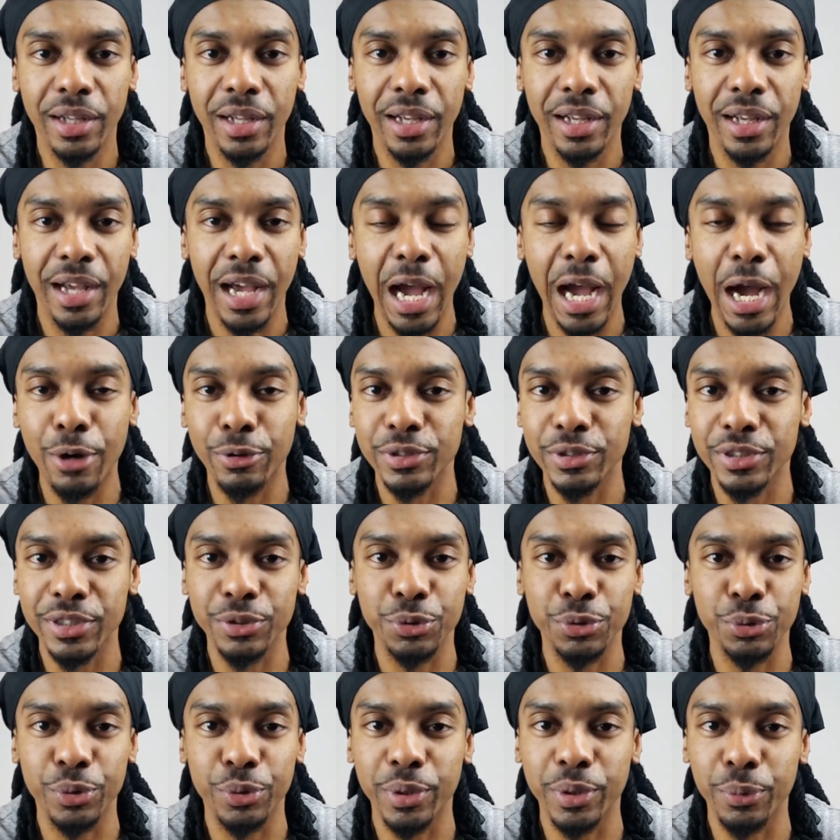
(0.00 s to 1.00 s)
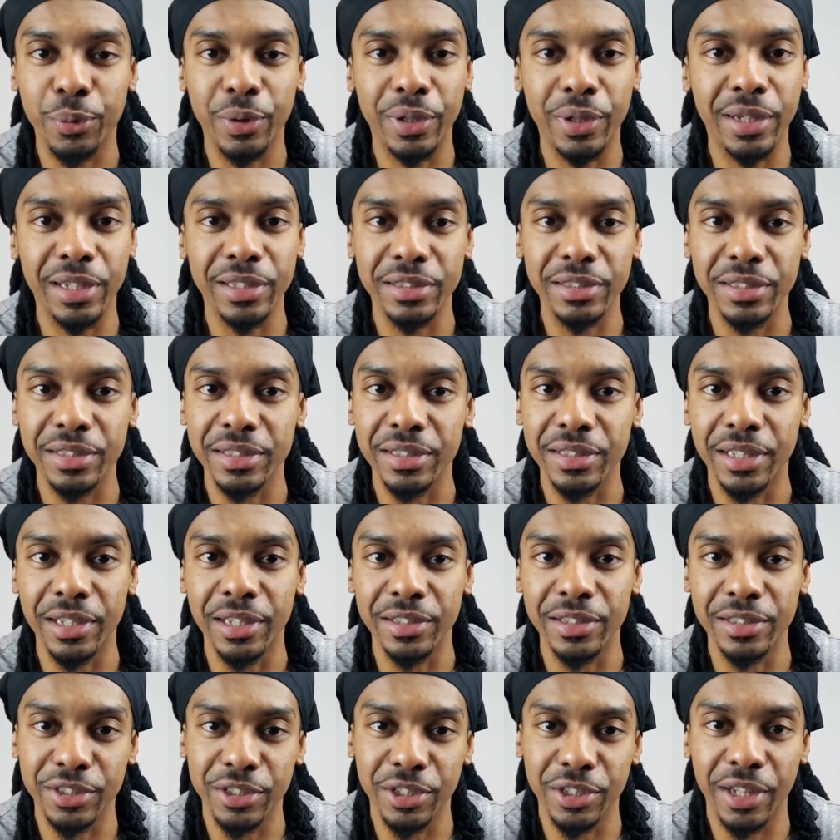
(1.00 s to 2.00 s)
how essential it was
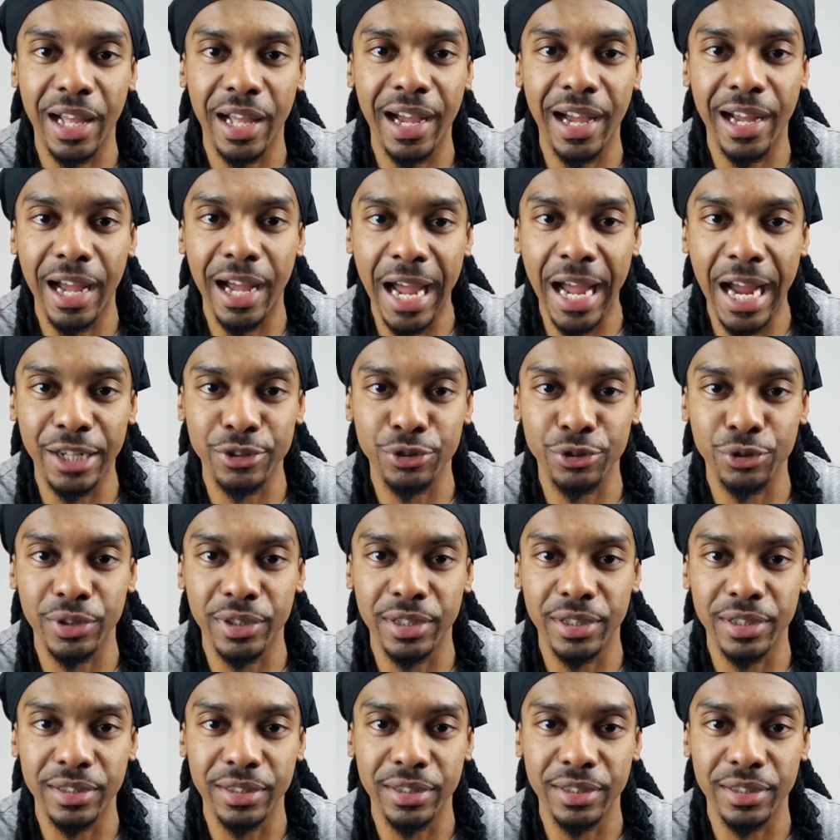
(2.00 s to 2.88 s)
until I actually